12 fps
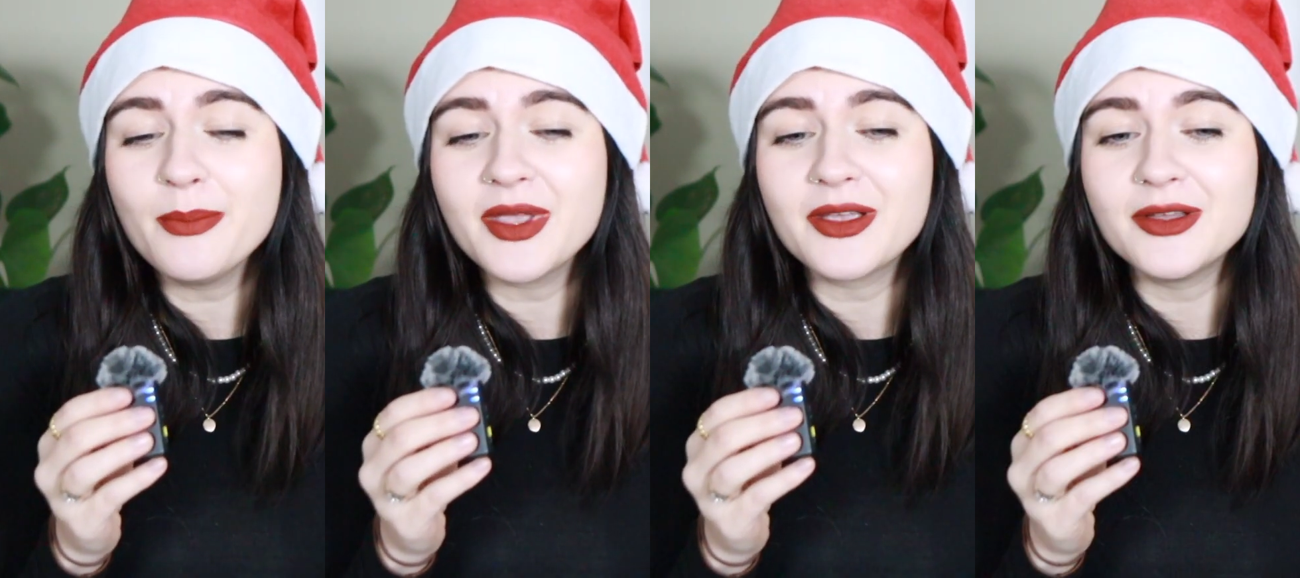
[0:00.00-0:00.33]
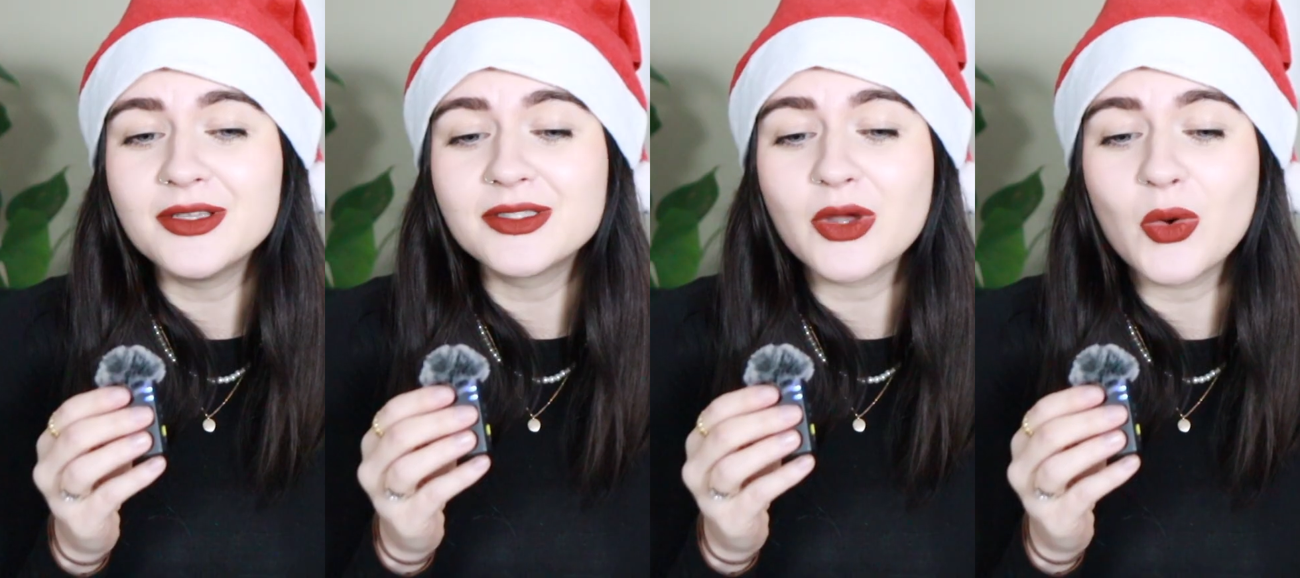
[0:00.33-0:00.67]

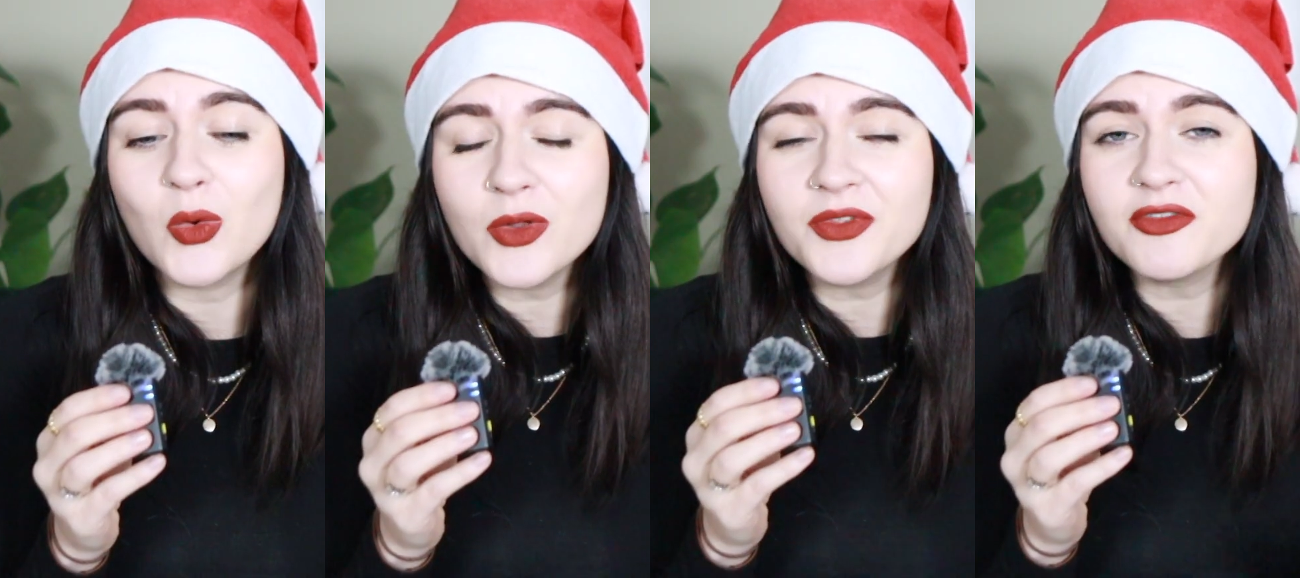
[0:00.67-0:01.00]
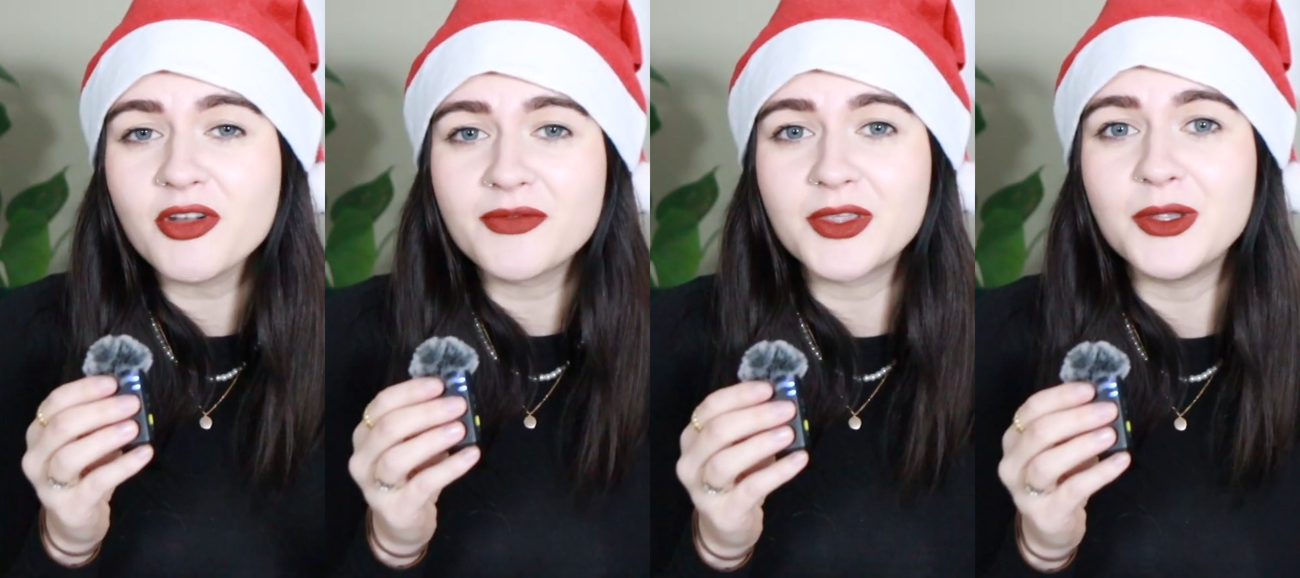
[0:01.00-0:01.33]
because all of the
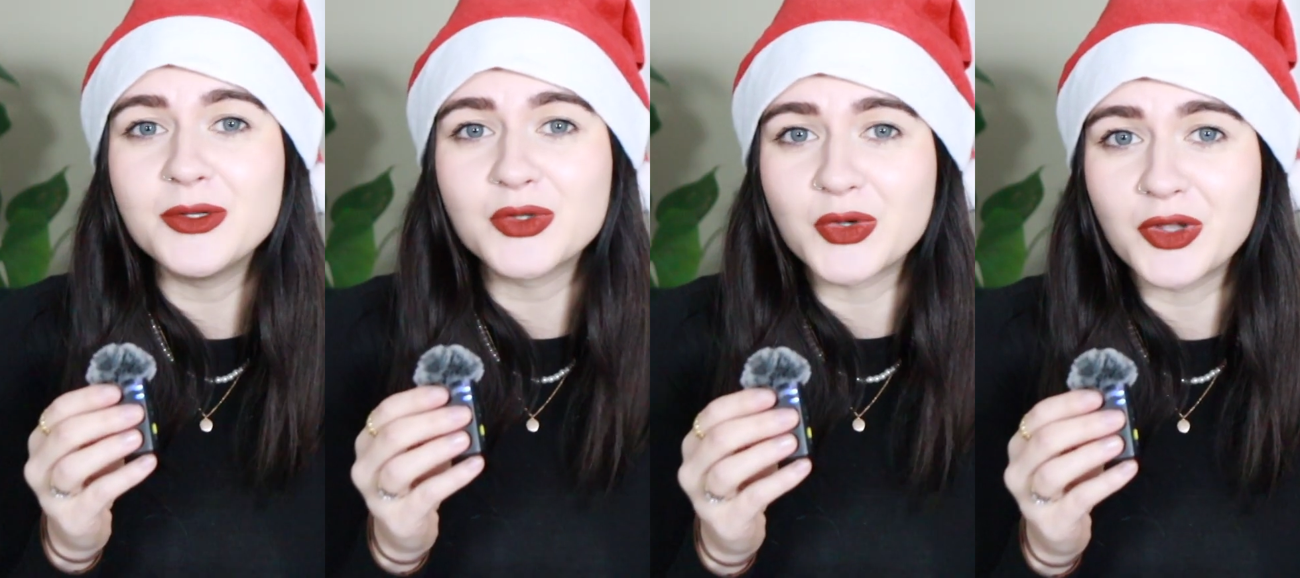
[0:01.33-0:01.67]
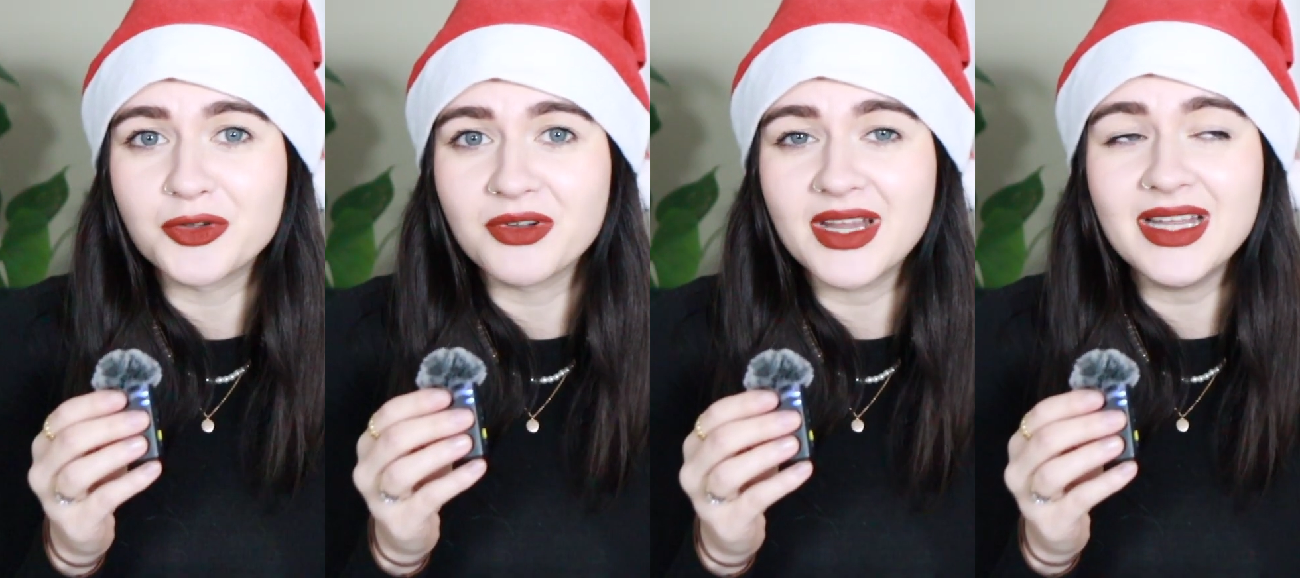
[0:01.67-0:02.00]
reviews on
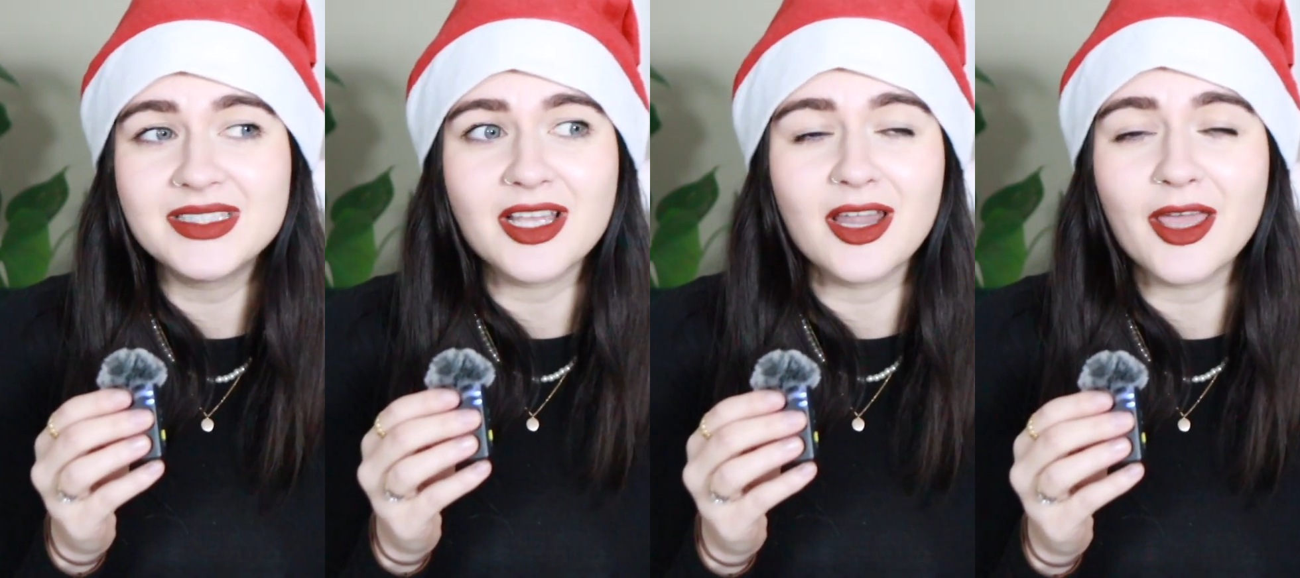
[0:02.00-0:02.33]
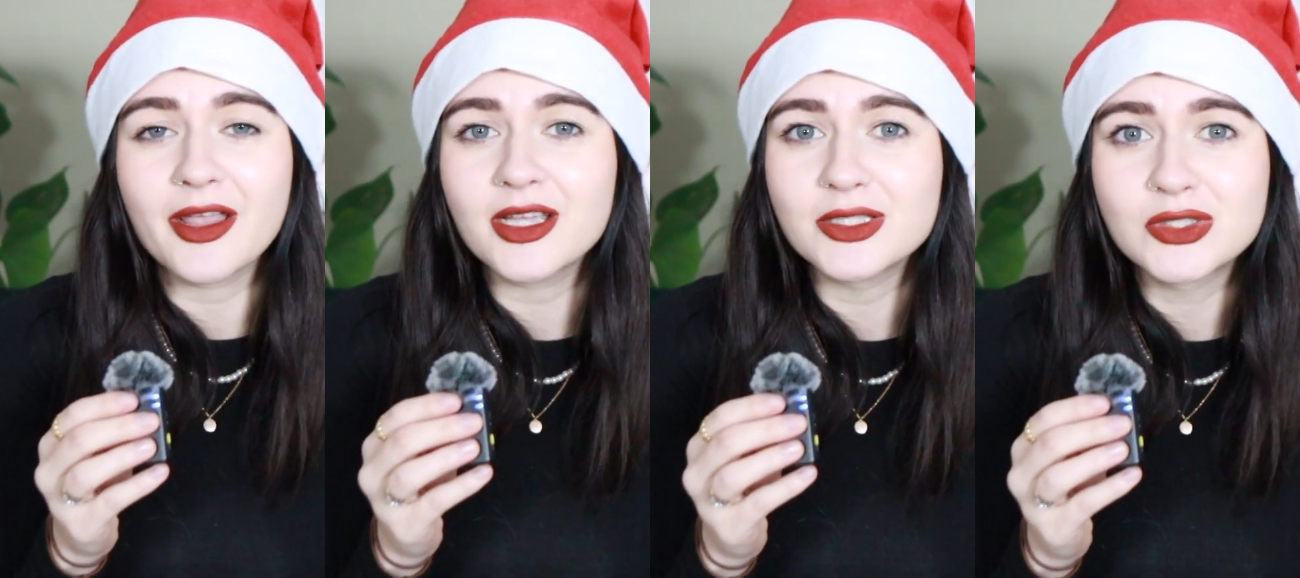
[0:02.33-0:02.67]
Goodreads are
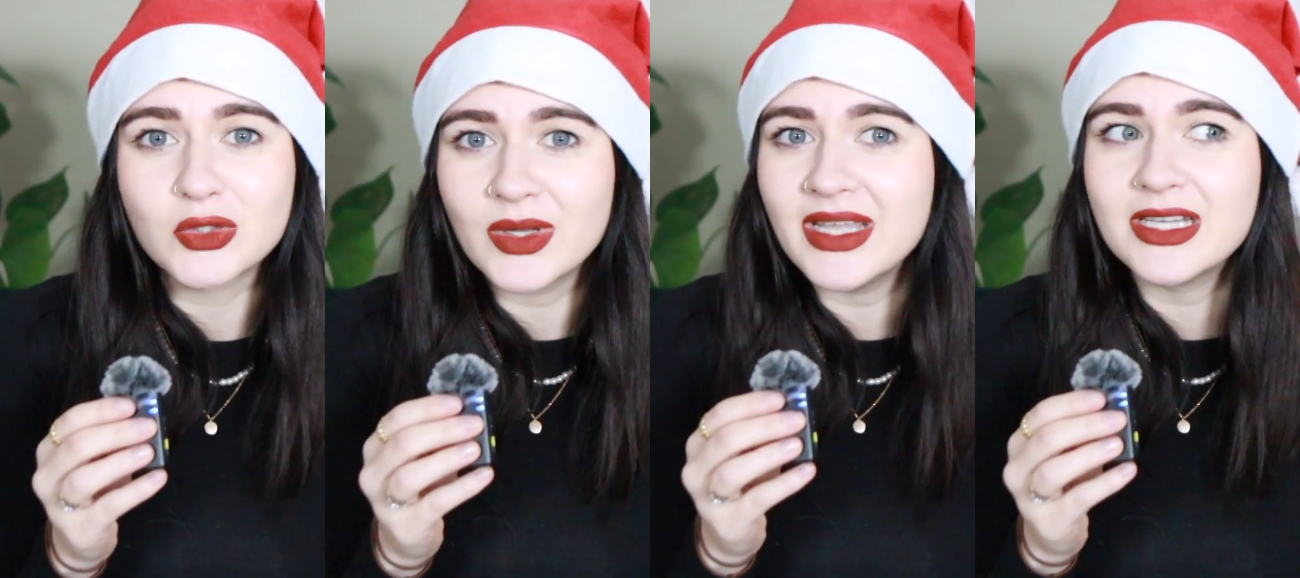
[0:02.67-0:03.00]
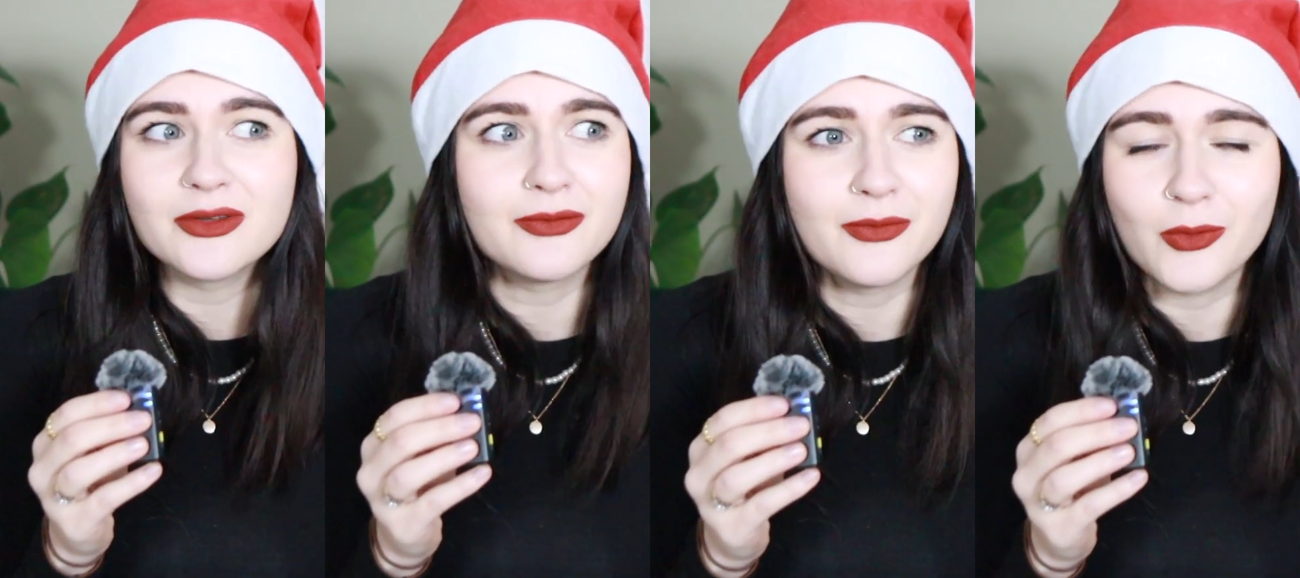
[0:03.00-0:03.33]
like
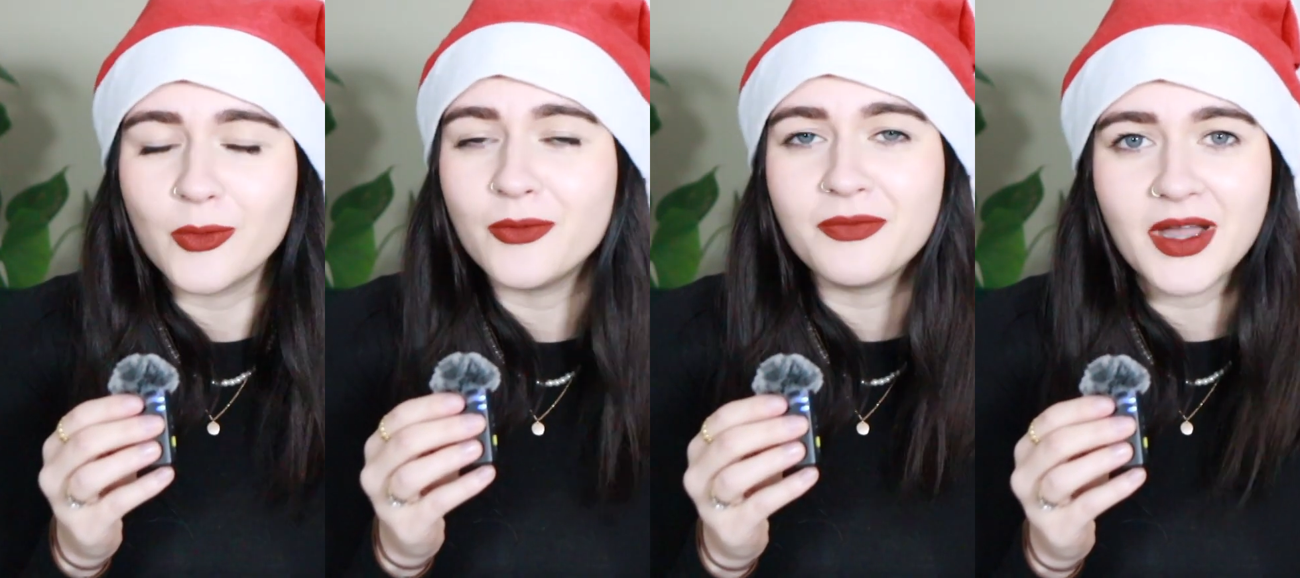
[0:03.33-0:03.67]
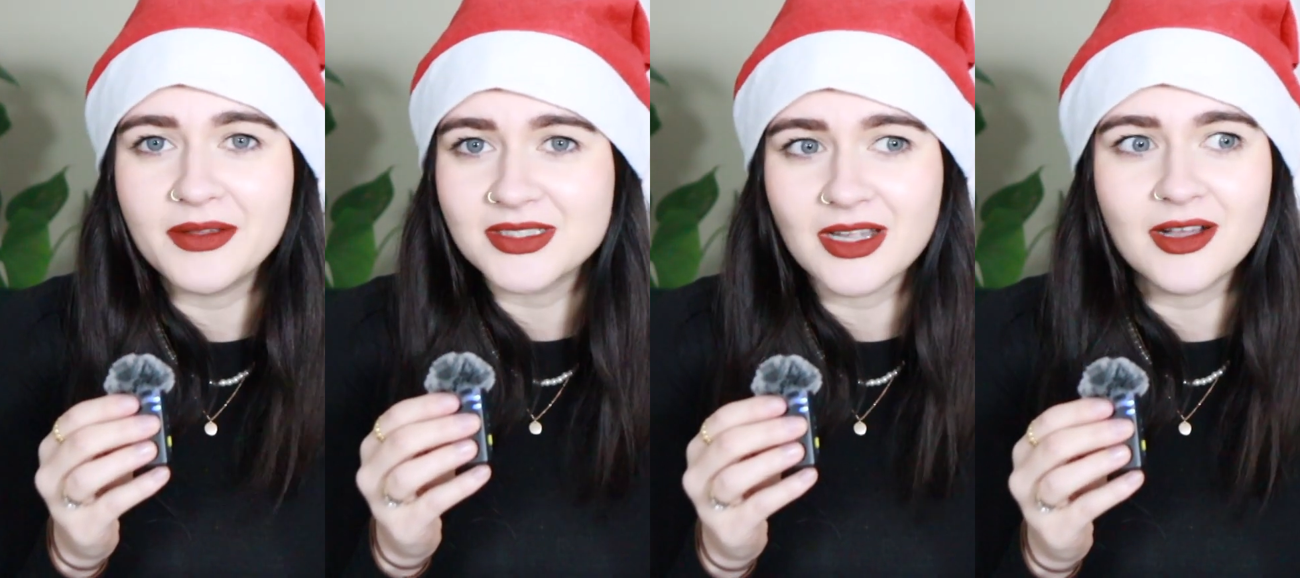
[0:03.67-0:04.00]
solid
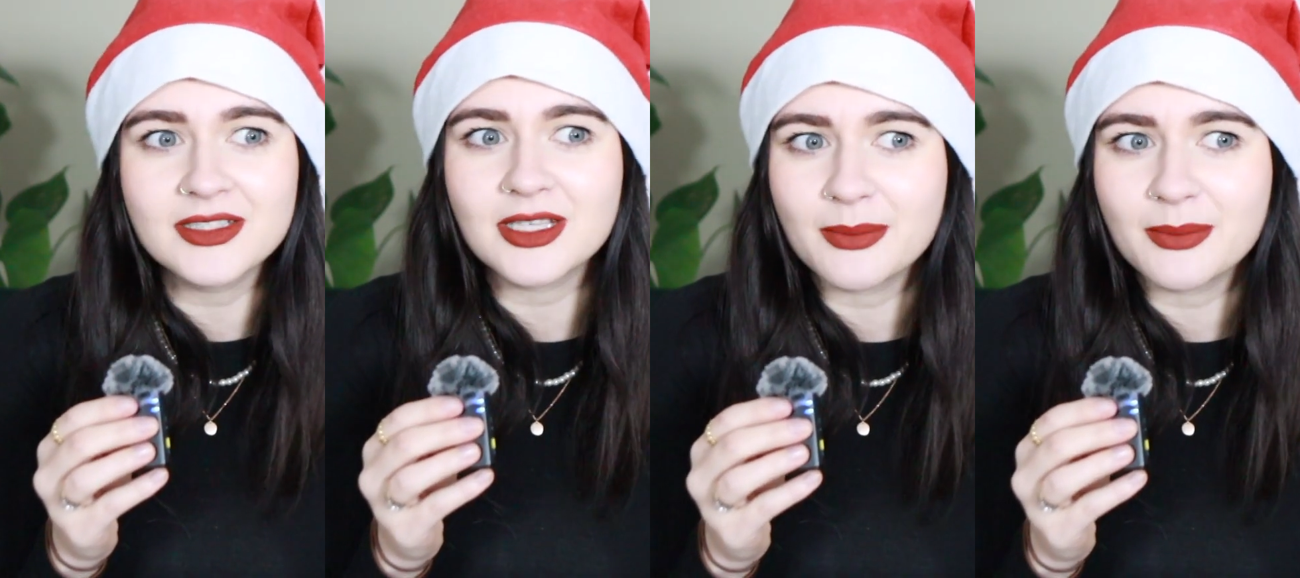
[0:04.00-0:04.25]
4-5 stars.